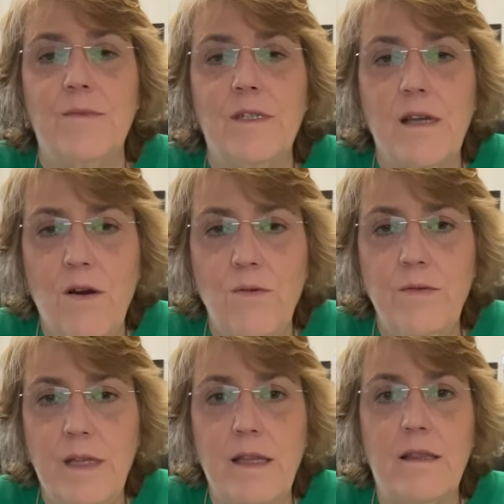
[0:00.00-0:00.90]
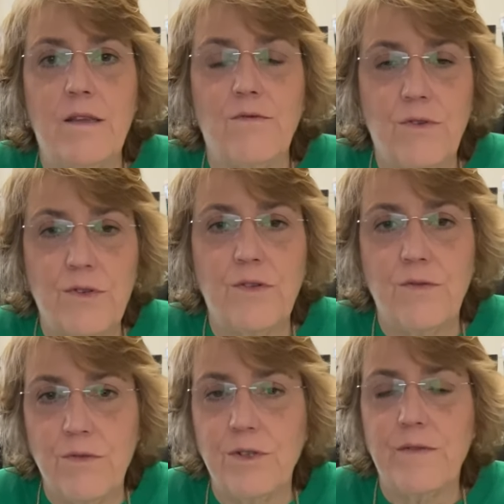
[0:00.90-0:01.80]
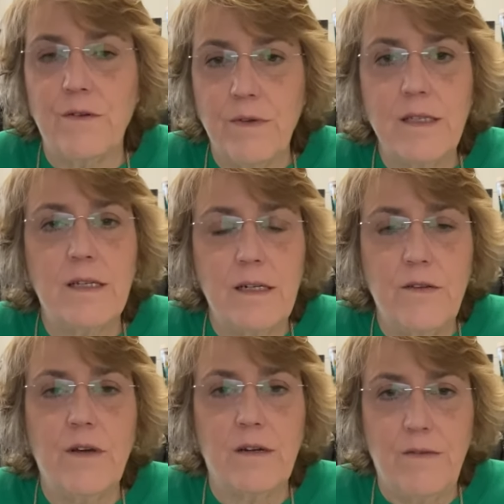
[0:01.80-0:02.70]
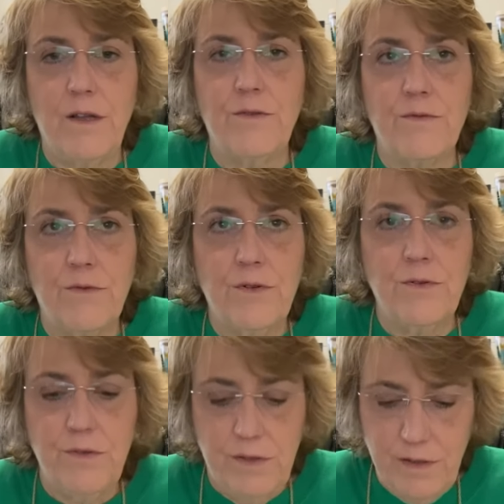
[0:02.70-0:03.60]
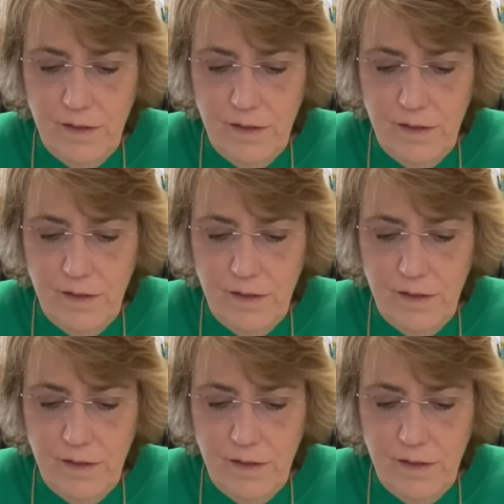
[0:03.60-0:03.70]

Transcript: told that the rules are the rules for a reason and you've got to follow the rules.